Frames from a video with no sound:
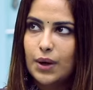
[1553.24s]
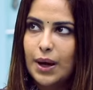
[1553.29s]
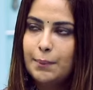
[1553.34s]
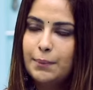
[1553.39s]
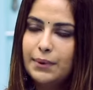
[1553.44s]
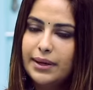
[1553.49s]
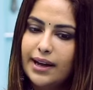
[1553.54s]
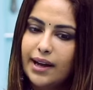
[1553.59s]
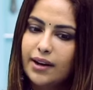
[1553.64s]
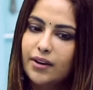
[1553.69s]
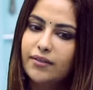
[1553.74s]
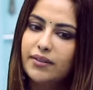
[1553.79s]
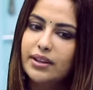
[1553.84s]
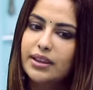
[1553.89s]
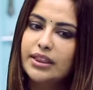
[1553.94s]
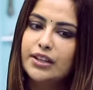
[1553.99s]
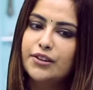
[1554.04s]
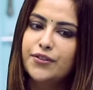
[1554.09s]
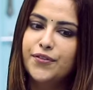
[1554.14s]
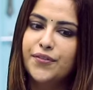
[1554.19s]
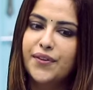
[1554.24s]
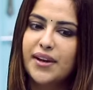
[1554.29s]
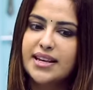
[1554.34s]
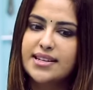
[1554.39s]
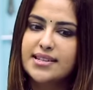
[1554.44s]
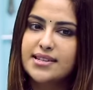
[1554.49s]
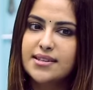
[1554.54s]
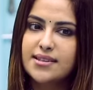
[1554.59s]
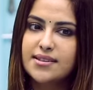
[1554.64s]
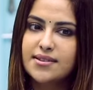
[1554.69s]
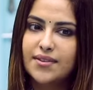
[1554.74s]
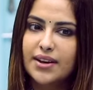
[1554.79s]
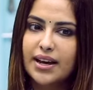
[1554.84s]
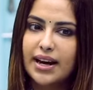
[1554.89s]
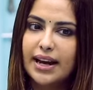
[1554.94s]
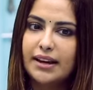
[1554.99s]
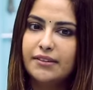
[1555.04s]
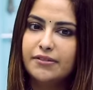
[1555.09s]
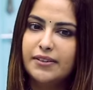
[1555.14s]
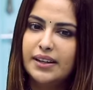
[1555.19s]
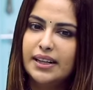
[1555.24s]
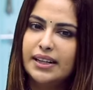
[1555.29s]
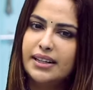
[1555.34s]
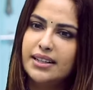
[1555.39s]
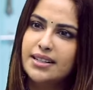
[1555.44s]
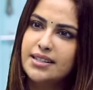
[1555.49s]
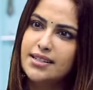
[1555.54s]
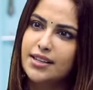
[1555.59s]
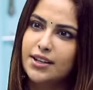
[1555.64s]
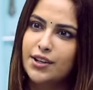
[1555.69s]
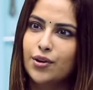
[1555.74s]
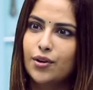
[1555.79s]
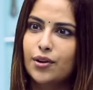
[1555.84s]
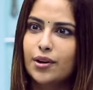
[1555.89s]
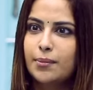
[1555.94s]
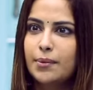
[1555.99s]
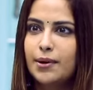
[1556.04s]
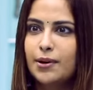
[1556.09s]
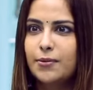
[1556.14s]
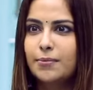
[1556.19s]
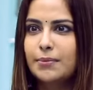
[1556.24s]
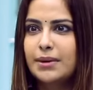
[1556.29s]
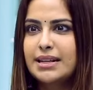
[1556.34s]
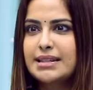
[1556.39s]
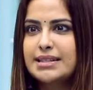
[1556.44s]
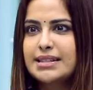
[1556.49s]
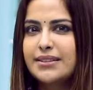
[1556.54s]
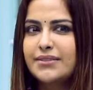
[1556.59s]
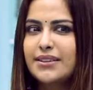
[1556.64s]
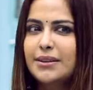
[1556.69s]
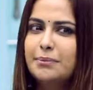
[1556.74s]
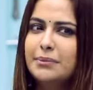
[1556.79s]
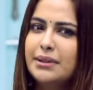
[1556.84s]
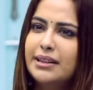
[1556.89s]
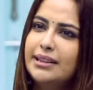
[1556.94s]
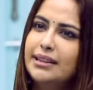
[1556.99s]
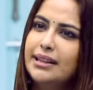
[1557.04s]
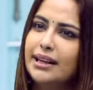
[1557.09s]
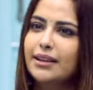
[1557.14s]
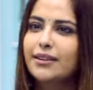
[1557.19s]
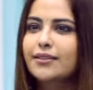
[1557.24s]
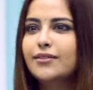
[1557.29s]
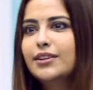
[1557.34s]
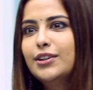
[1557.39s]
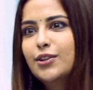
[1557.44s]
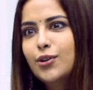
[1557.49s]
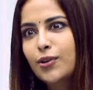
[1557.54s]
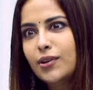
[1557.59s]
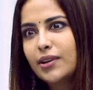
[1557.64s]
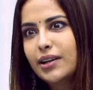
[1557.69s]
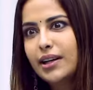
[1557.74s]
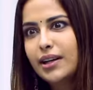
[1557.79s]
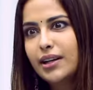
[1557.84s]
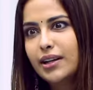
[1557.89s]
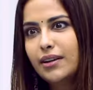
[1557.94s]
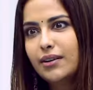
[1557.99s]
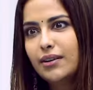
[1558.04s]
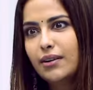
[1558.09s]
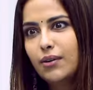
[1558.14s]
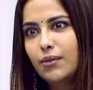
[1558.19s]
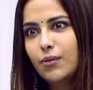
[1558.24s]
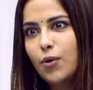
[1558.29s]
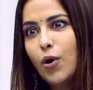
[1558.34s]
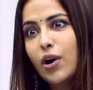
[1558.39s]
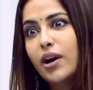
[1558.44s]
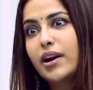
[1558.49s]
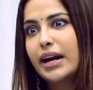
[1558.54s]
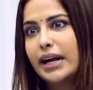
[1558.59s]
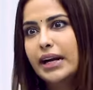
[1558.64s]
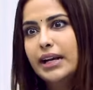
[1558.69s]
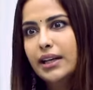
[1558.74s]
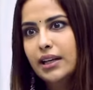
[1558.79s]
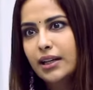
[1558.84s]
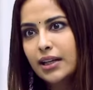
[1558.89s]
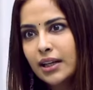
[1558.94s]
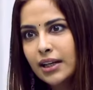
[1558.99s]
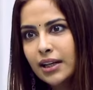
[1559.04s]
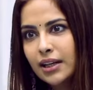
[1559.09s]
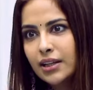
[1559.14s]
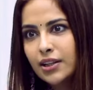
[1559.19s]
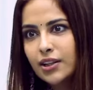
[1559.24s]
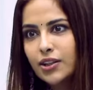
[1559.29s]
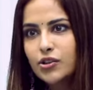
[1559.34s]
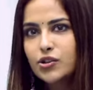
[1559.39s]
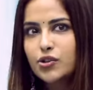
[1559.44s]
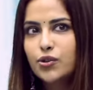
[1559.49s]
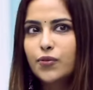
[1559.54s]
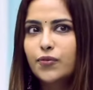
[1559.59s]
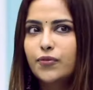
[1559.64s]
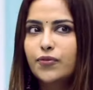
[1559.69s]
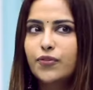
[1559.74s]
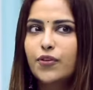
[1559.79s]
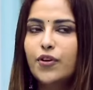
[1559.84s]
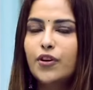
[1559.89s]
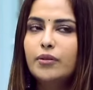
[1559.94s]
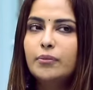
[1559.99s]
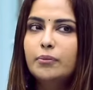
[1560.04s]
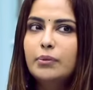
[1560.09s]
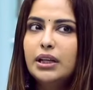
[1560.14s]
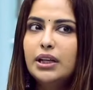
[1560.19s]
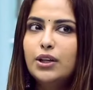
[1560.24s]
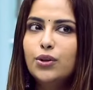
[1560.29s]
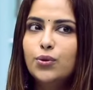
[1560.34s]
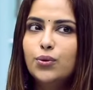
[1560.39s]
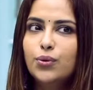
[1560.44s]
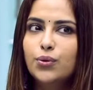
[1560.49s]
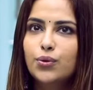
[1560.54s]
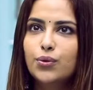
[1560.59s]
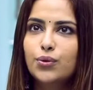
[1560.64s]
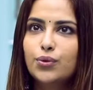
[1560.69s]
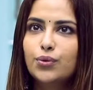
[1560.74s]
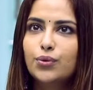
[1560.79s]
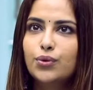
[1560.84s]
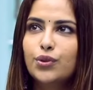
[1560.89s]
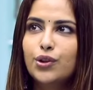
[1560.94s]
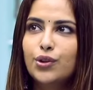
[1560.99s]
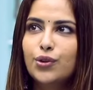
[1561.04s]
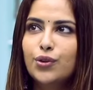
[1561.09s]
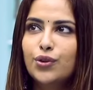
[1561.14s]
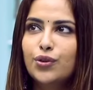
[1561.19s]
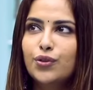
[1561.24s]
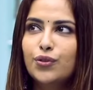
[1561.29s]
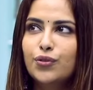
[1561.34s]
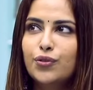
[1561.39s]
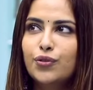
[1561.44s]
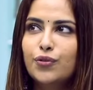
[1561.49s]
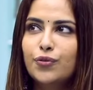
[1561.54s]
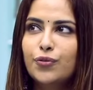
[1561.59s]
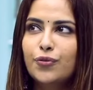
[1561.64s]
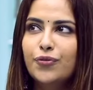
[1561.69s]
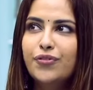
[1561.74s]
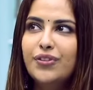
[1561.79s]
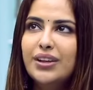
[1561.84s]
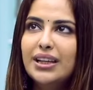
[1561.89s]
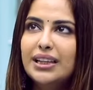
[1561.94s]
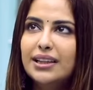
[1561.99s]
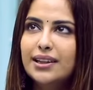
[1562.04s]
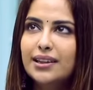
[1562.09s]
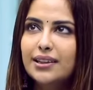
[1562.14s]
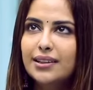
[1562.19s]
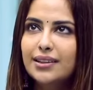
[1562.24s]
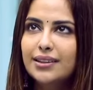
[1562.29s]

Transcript: I'm done with the phases where I felt insecure about myself. I'm done with all that eh, already. Mm. So for me to, you know, feel